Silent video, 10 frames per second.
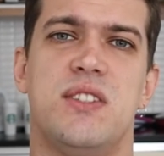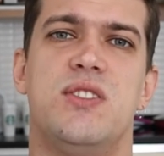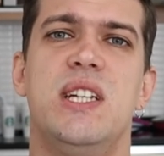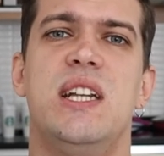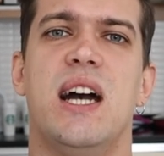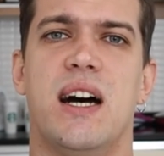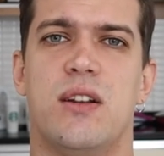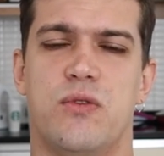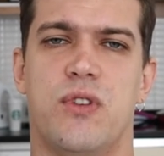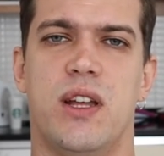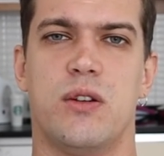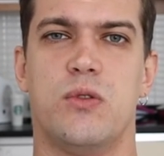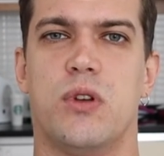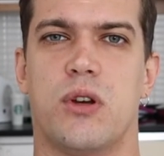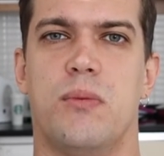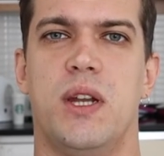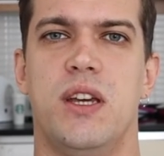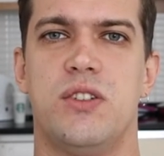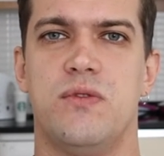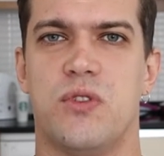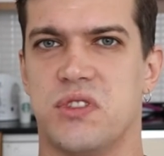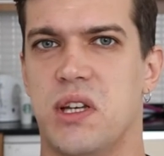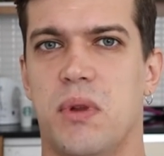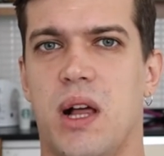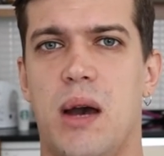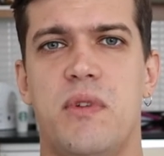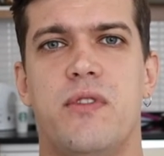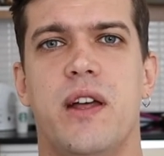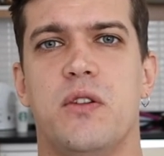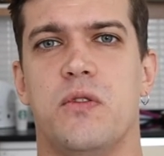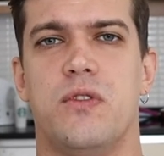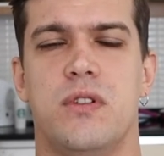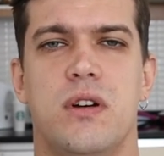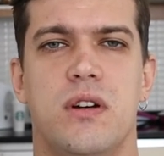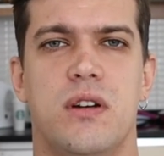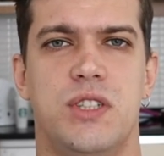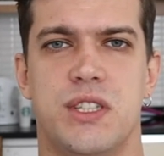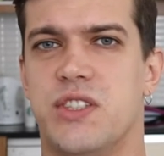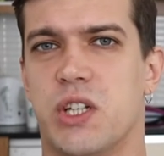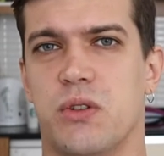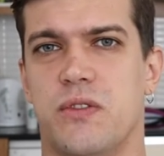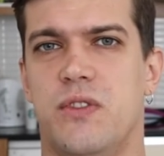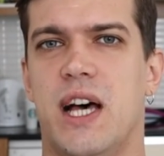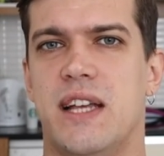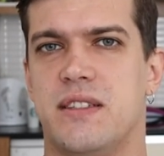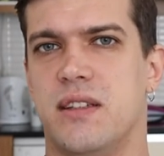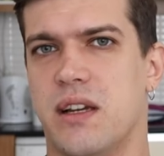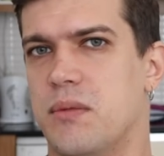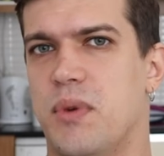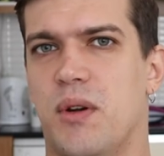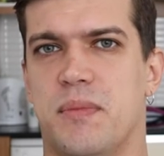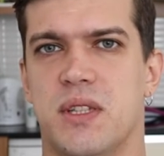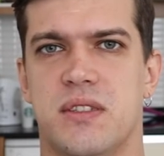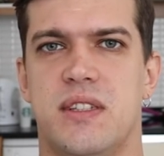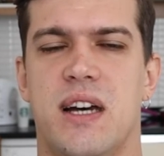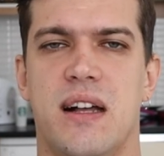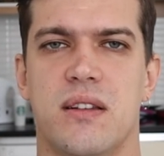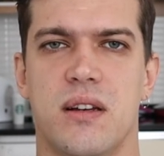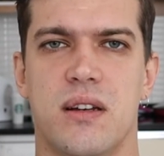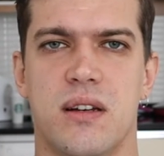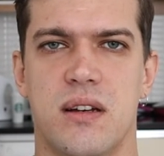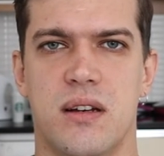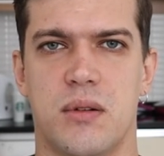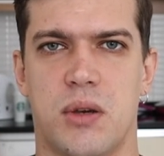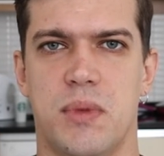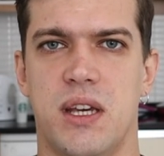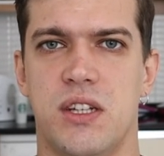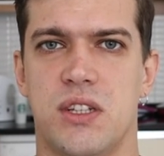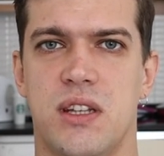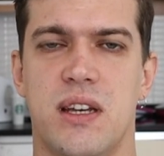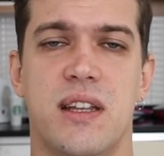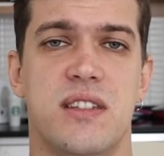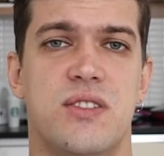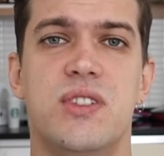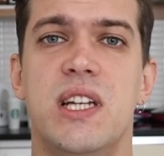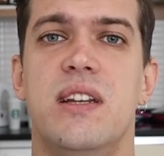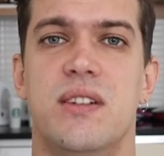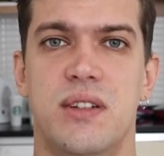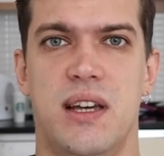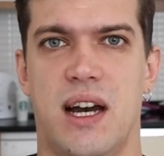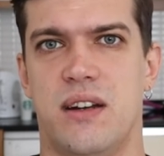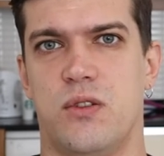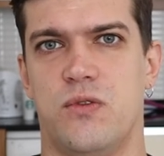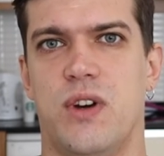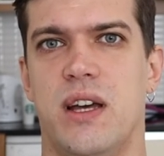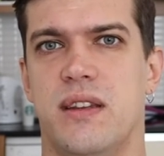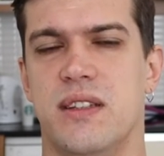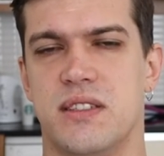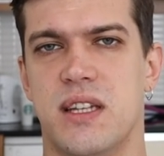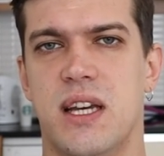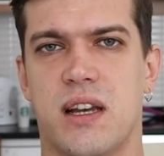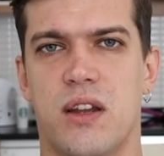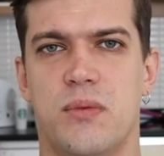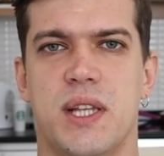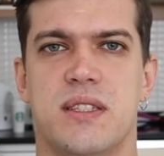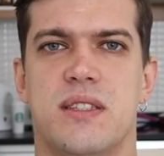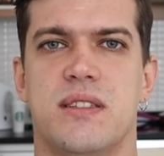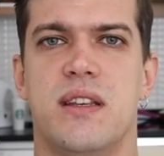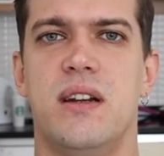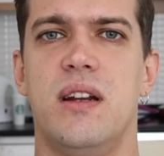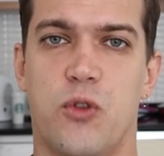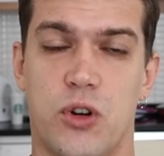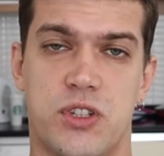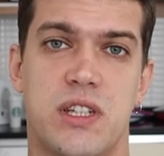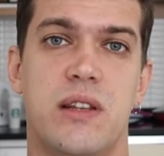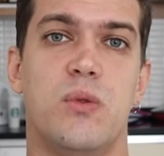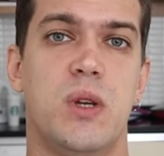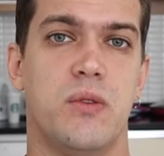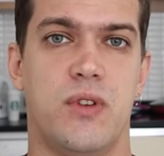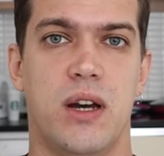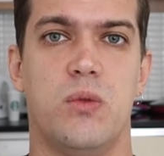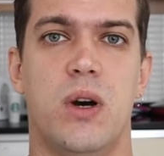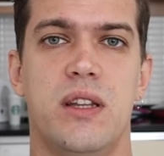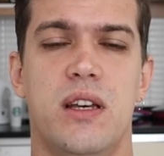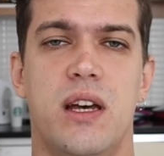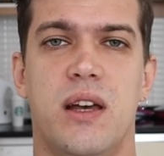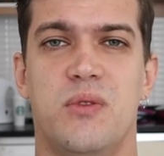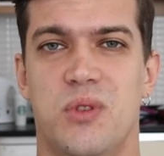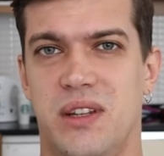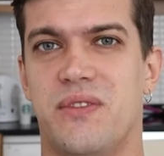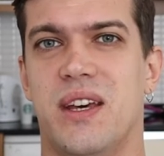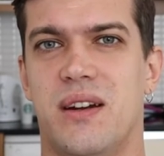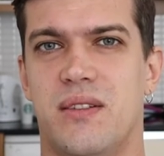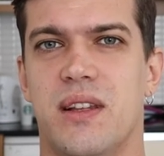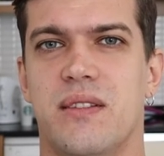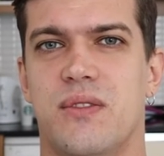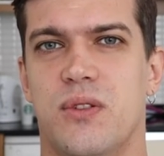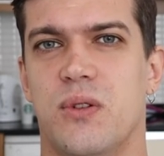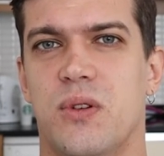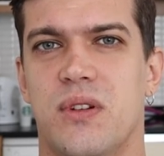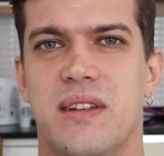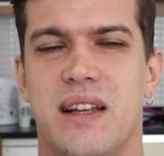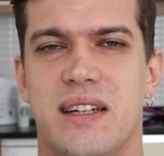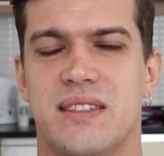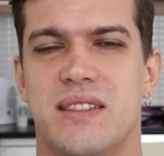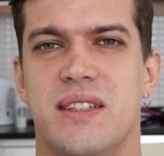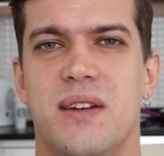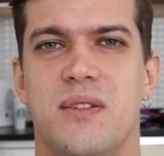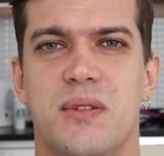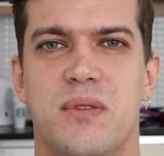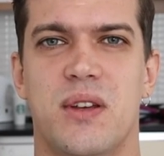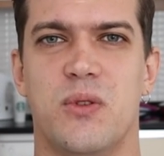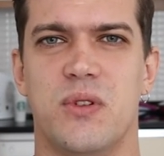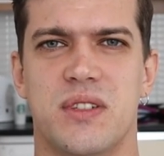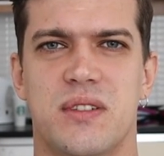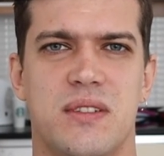it's really hard to find a good accommodation. For example, I'm a fan of just regular flats, like apartment style accommodation, and it's really, really hard to find this kind of places there. Fortunately, we find one and we lived there for last 7 or